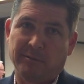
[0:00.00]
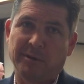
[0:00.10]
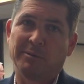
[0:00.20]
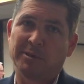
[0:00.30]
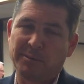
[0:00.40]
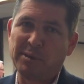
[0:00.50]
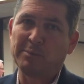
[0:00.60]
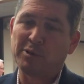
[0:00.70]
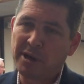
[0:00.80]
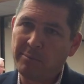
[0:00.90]
When, when, the
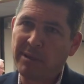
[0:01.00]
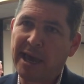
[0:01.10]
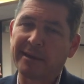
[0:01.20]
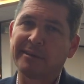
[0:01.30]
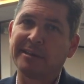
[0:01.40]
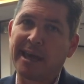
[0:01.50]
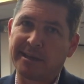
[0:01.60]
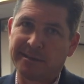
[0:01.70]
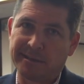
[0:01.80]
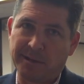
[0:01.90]
people come back, the
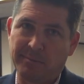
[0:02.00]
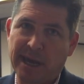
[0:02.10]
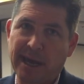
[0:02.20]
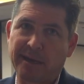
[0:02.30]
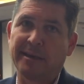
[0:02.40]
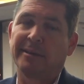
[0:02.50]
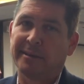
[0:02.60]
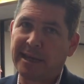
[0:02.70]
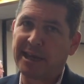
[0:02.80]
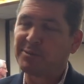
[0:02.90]
taxes come back,
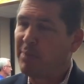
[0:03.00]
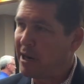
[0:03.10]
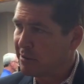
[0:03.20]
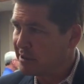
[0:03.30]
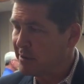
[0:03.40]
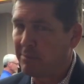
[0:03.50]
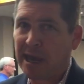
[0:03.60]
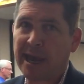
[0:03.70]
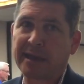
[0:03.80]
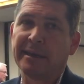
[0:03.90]
the taxpayers come
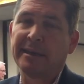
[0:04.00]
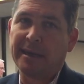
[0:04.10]
back,